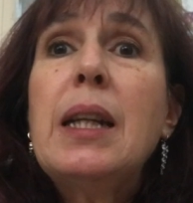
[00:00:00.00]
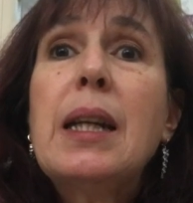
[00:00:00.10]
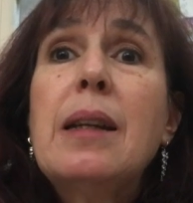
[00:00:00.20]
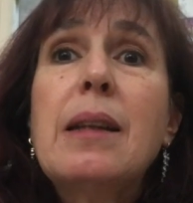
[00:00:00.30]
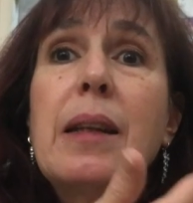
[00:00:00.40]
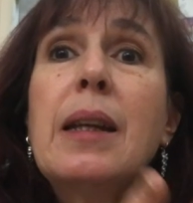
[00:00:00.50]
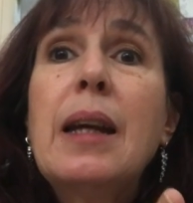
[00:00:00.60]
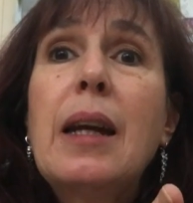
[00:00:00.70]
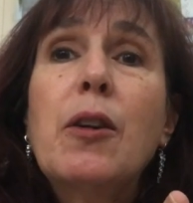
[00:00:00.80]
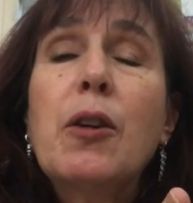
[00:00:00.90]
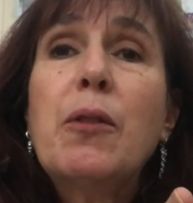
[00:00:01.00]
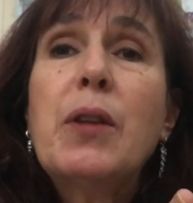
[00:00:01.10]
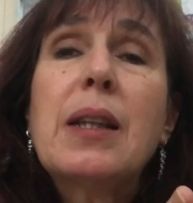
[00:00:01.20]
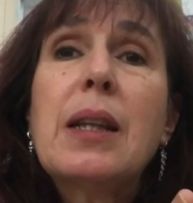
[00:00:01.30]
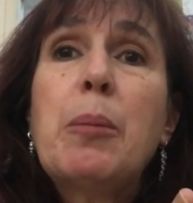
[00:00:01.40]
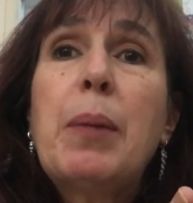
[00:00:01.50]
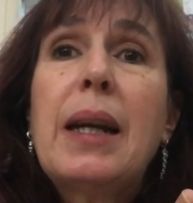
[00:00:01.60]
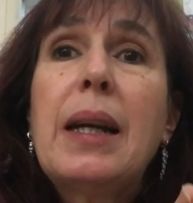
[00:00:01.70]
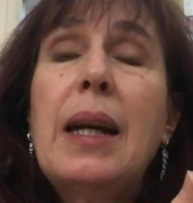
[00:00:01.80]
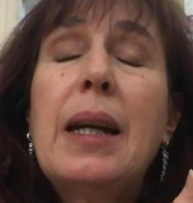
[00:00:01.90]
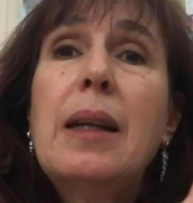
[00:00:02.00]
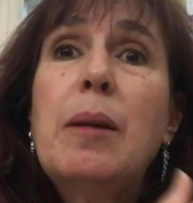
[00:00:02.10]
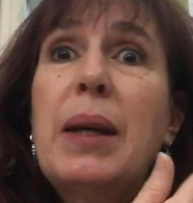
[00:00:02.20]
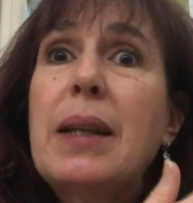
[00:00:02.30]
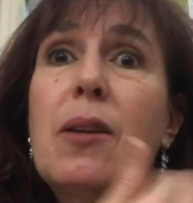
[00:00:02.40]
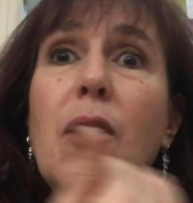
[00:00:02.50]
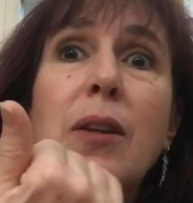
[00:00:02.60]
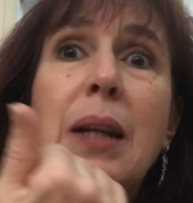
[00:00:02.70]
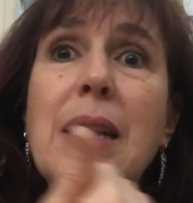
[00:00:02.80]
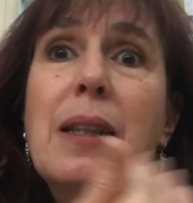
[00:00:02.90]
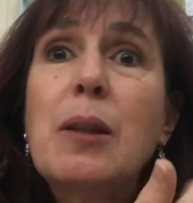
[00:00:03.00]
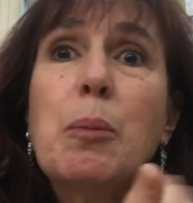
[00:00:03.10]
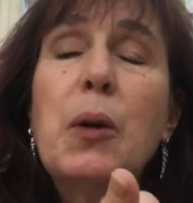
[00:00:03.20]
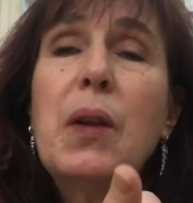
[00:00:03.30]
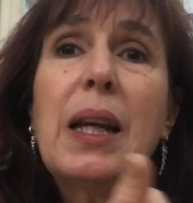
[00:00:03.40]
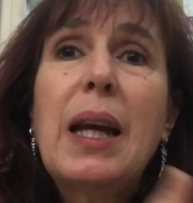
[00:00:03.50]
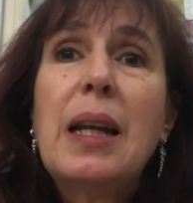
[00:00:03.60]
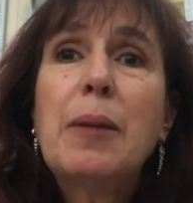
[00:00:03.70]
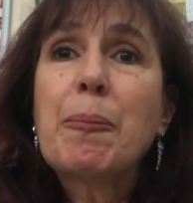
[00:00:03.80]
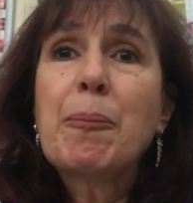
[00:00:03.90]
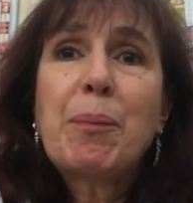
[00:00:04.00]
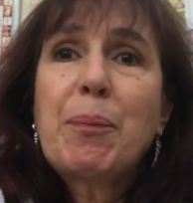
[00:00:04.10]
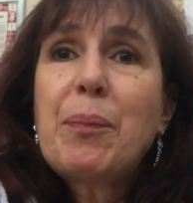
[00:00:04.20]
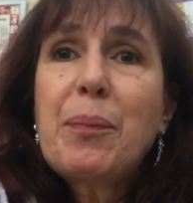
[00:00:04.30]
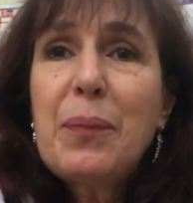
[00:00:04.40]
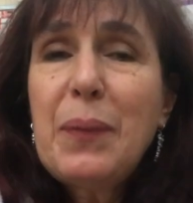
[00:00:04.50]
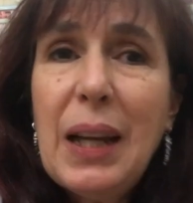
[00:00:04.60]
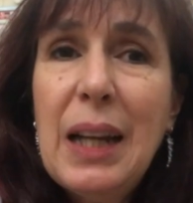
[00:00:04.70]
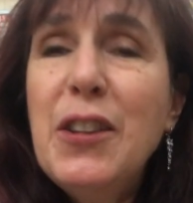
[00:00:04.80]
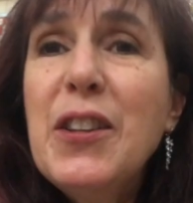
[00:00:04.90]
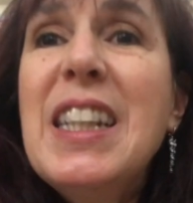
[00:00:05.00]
is get your Invisalign back in, and it makes it all nice and smooth again, as you can